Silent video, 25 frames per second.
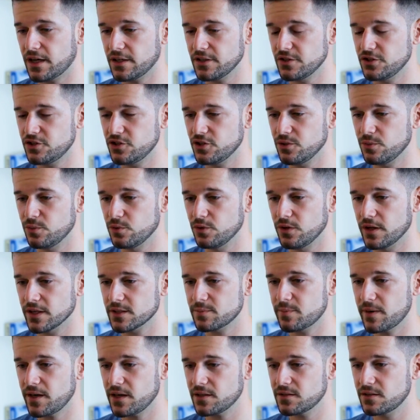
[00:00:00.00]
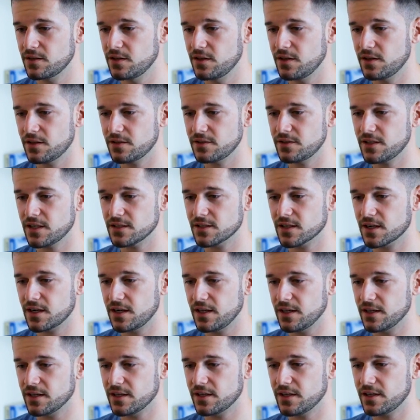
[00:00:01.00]
as you will expect, just
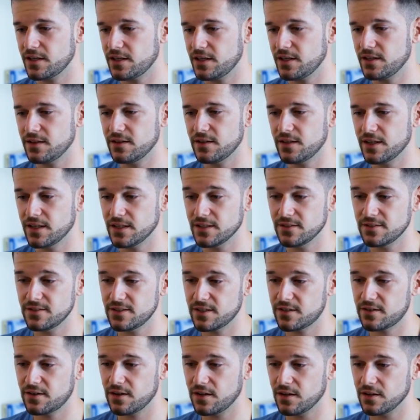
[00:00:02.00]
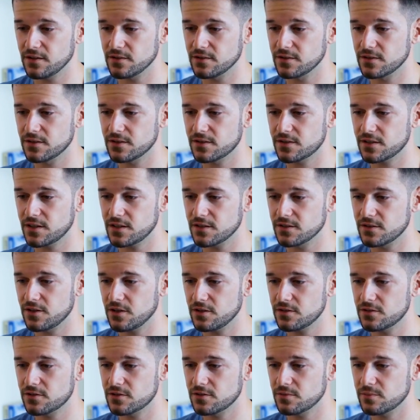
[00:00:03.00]
click in the general six
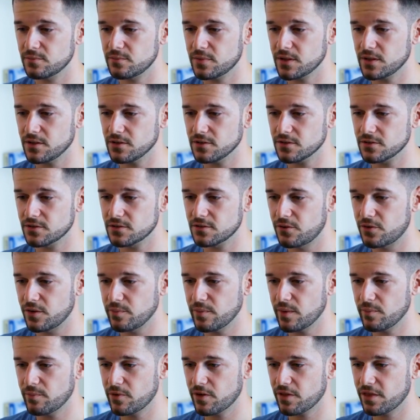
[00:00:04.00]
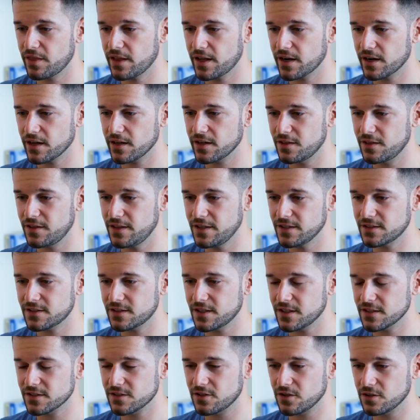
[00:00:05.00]
dots, because remember that these
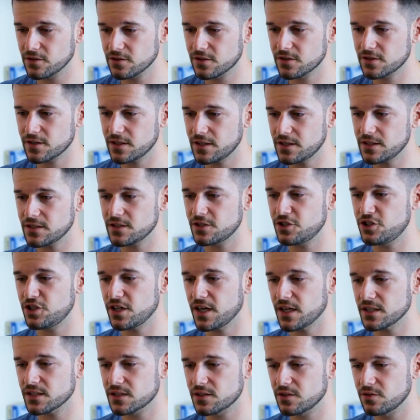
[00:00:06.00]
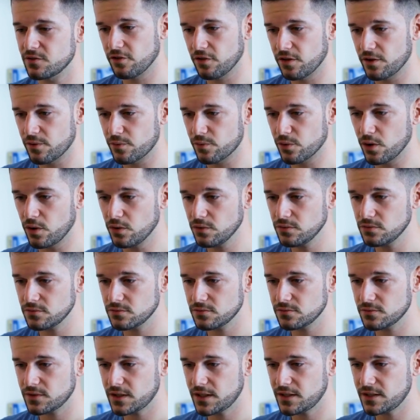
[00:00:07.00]
six dots is just for the row
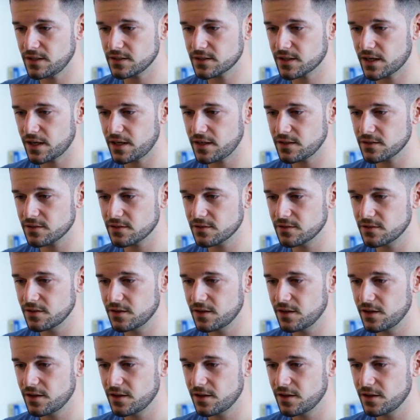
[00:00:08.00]
in this case.